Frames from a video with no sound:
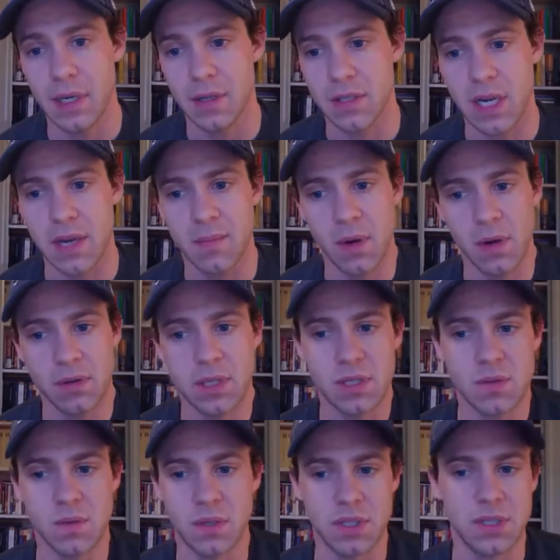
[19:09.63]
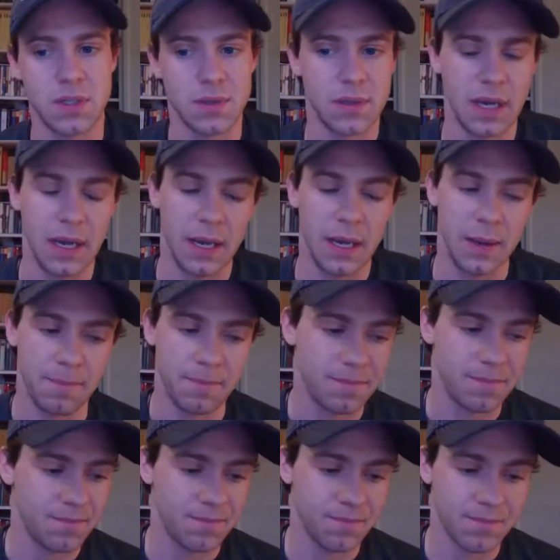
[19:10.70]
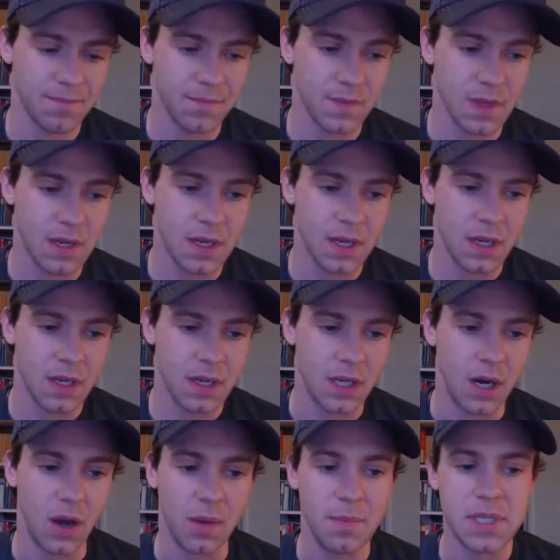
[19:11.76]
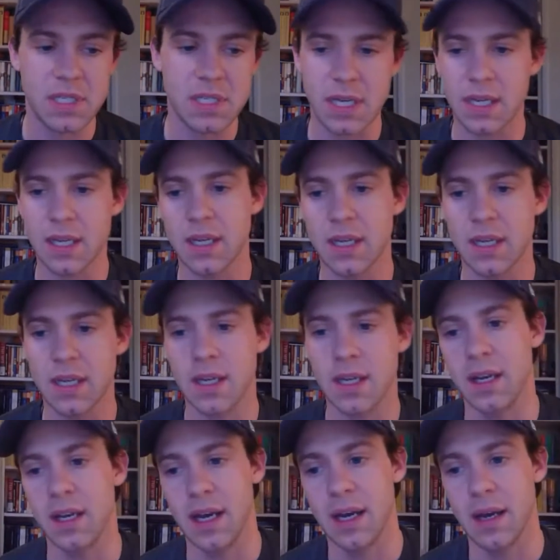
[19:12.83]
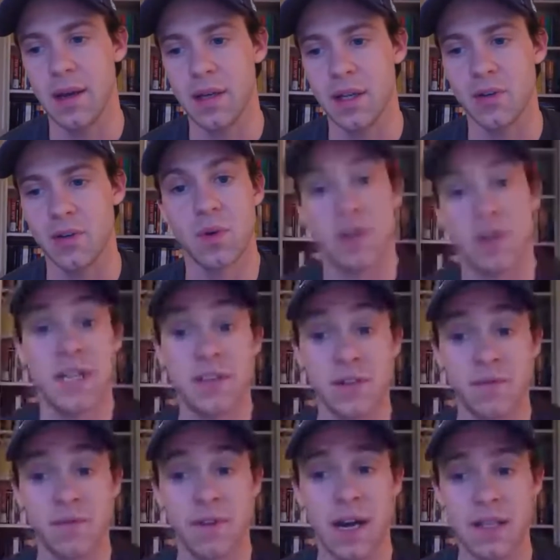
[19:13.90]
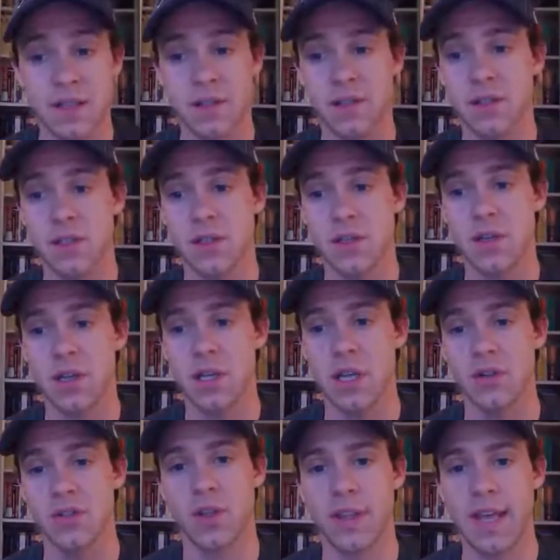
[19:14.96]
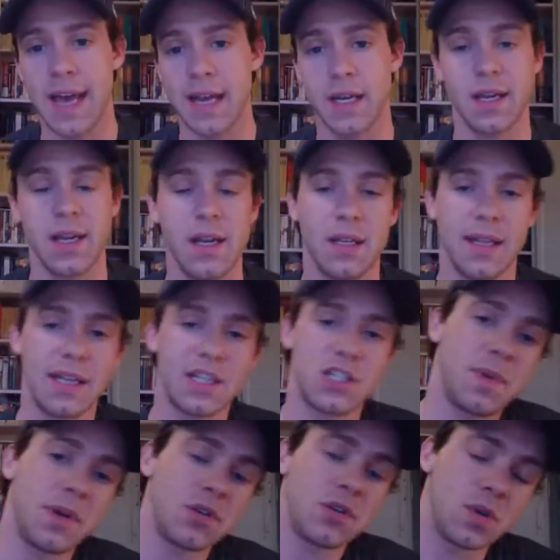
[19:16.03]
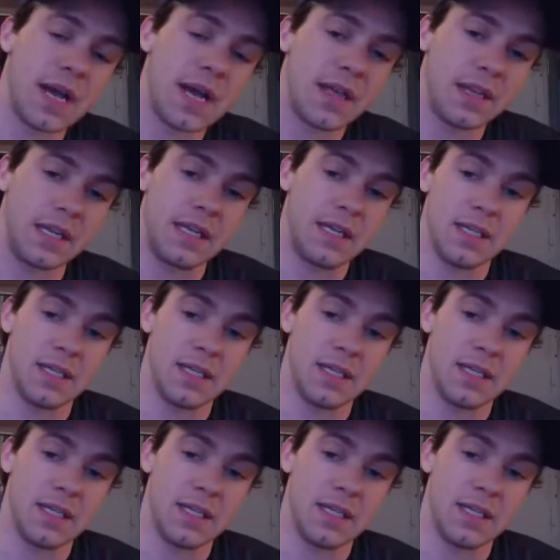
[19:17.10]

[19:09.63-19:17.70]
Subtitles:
St. Moses was, a mystic, and he was one of the Desert Fathers, so that spirituality